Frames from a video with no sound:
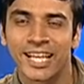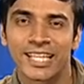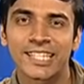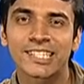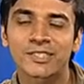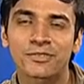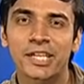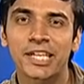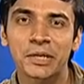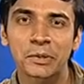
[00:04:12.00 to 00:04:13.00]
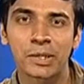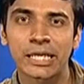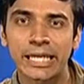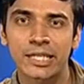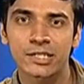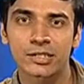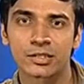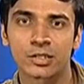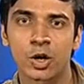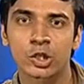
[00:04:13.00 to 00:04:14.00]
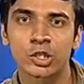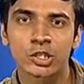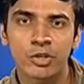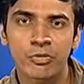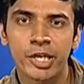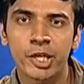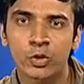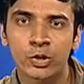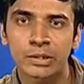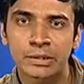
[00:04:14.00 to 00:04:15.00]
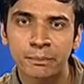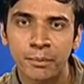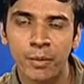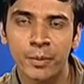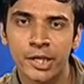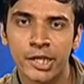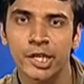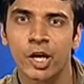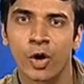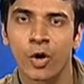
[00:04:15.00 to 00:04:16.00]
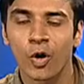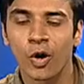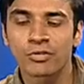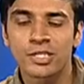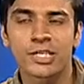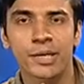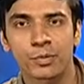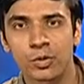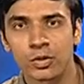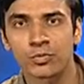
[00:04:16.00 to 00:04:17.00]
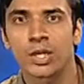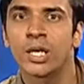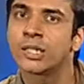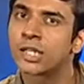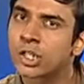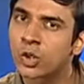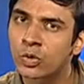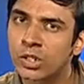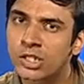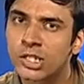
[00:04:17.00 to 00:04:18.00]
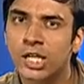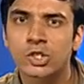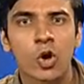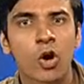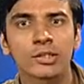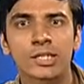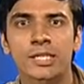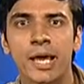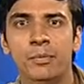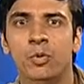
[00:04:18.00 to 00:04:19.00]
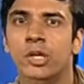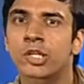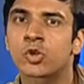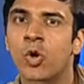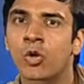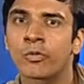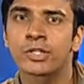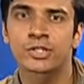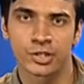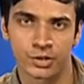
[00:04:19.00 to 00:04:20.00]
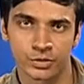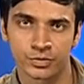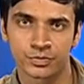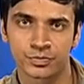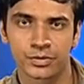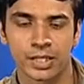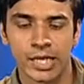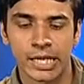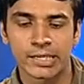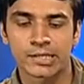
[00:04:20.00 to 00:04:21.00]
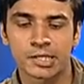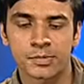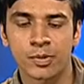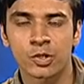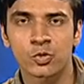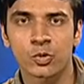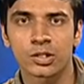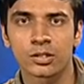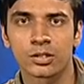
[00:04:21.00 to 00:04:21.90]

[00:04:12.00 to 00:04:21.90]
there is a very good nature, or there is a very good property of this dipole. The total charge on this dipole is always 0. That is this plus 1,